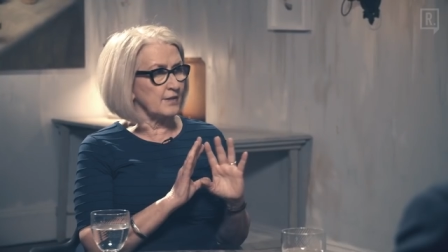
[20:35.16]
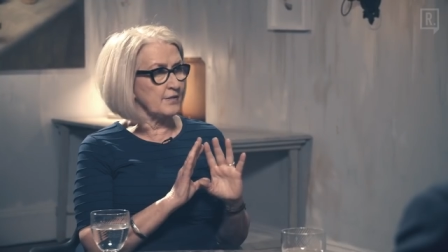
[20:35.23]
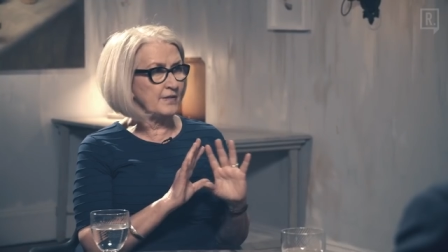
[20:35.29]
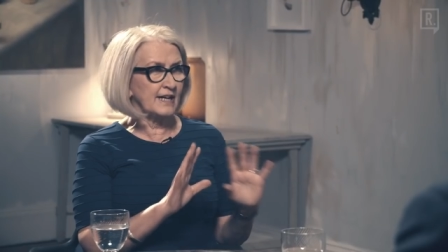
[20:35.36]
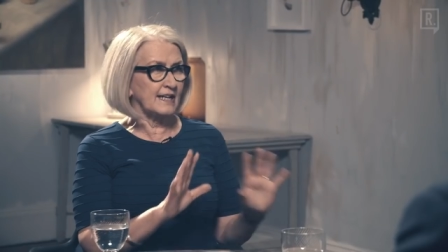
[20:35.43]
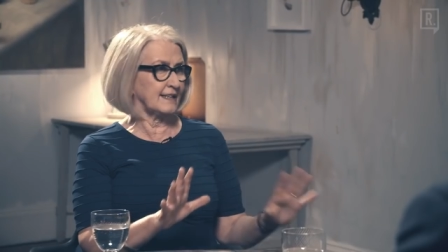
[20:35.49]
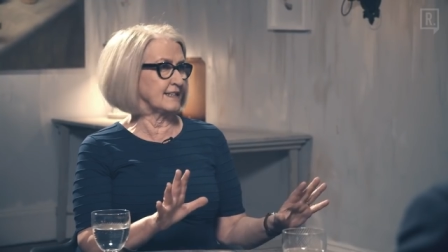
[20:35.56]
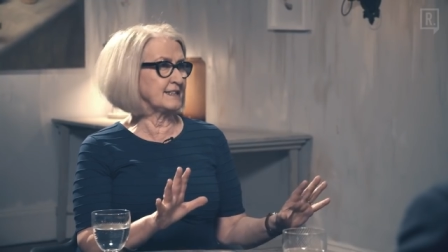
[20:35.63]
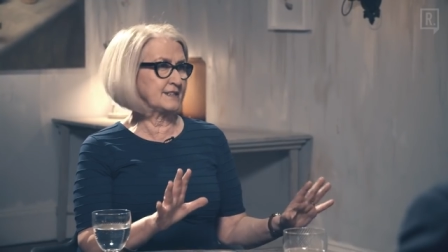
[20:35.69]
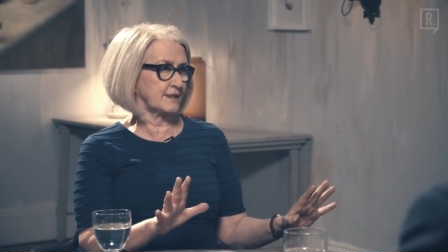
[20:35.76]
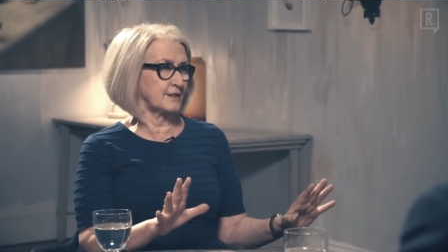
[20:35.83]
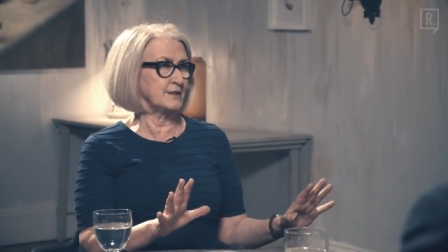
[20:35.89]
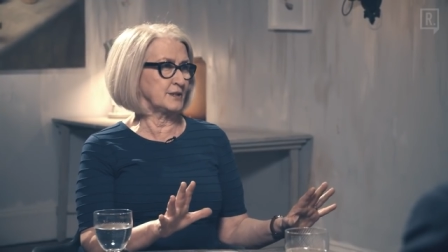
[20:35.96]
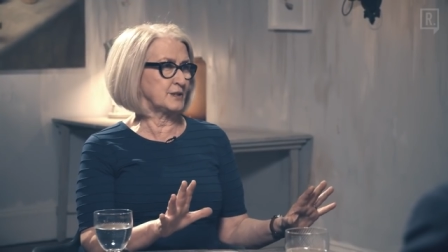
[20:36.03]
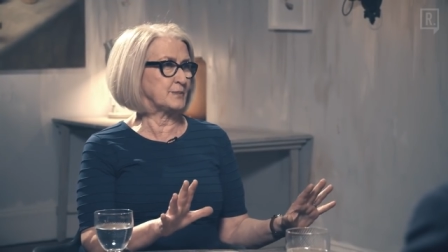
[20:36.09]
that is a
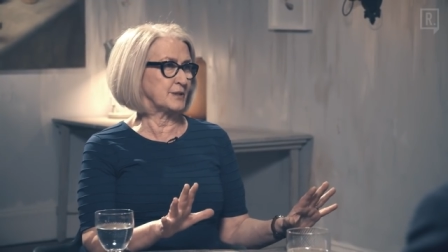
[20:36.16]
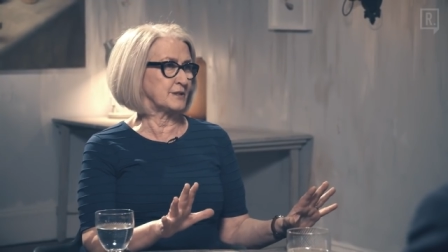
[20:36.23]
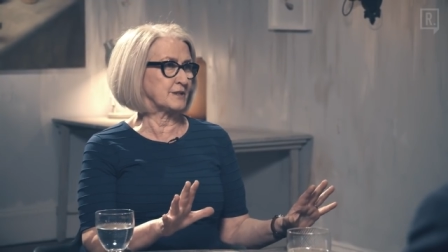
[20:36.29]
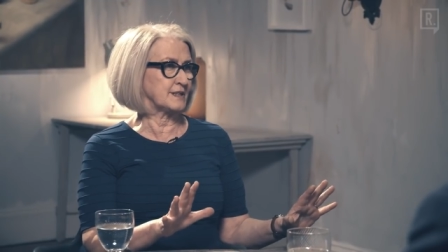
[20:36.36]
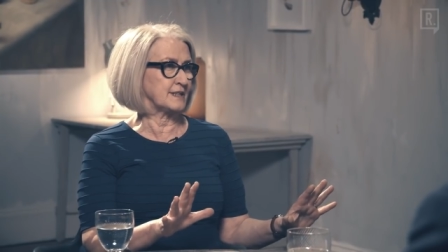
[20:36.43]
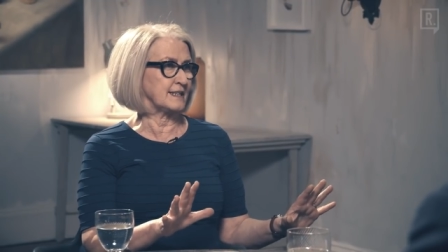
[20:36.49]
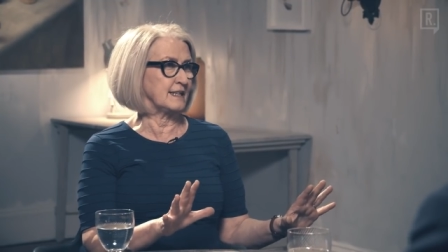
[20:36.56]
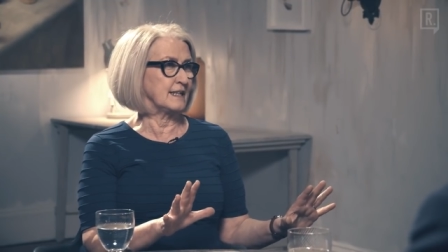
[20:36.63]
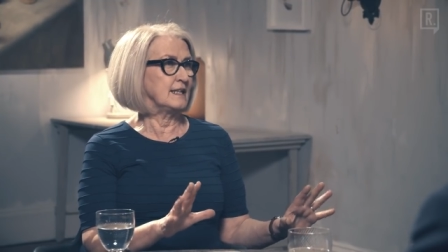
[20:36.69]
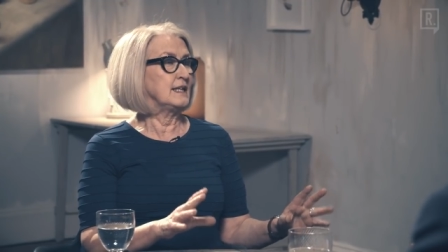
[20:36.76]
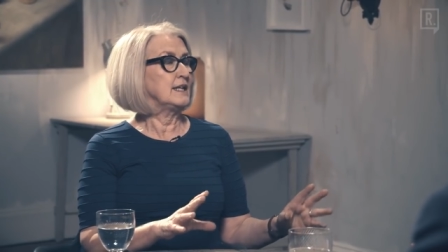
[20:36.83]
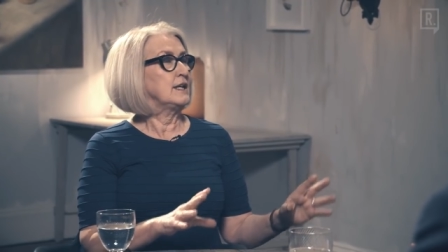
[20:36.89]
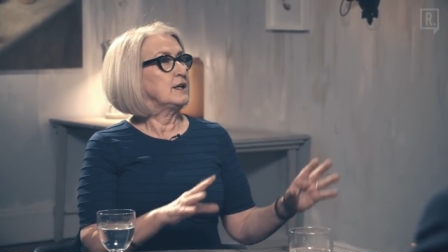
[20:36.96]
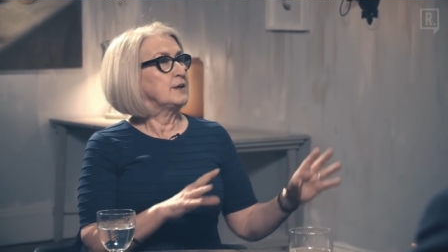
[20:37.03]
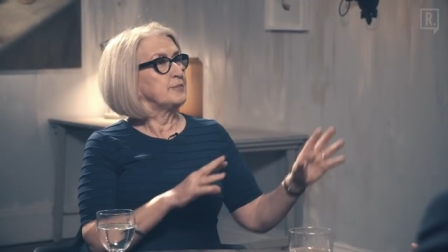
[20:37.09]
conspiracy.
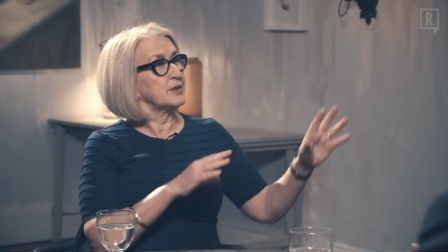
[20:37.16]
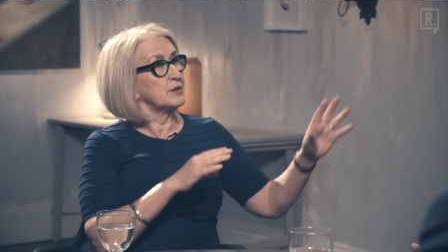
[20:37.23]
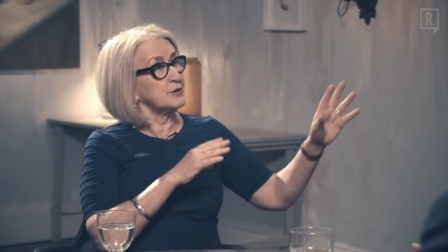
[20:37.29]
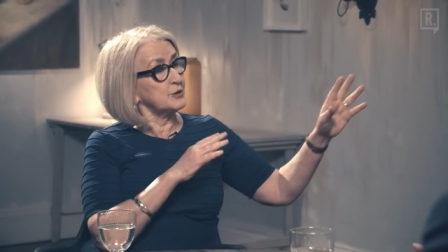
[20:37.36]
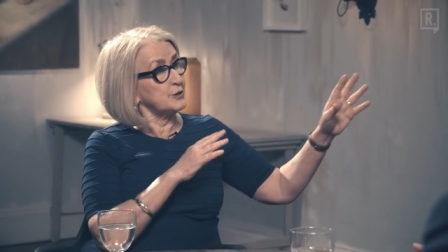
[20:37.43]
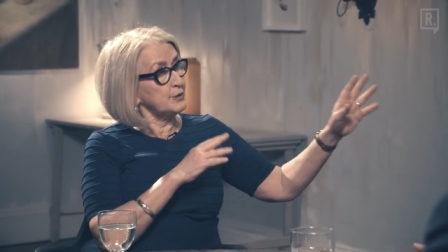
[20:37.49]
Because